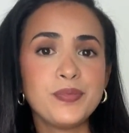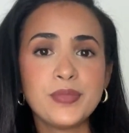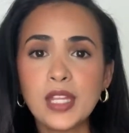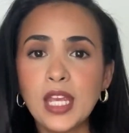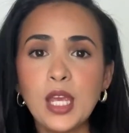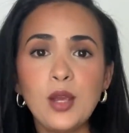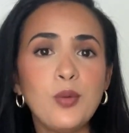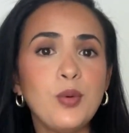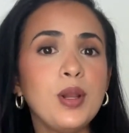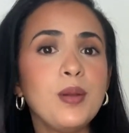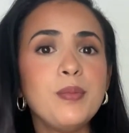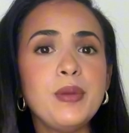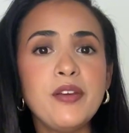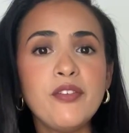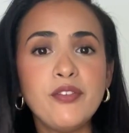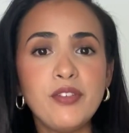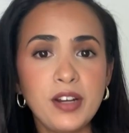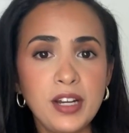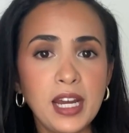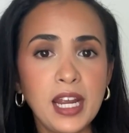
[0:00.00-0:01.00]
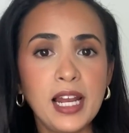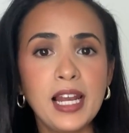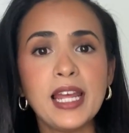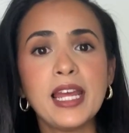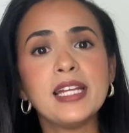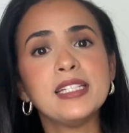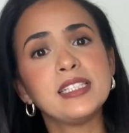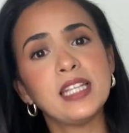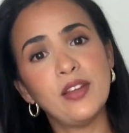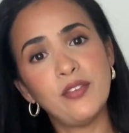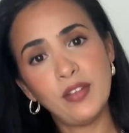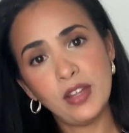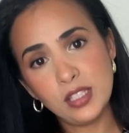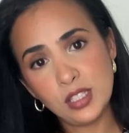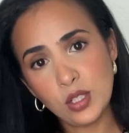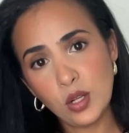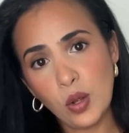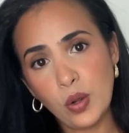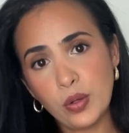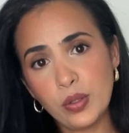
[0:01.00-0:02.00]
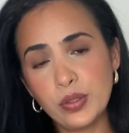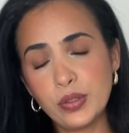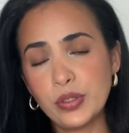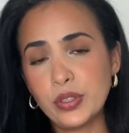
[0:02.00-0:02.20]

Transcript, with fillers: It will be very elegant if it's long.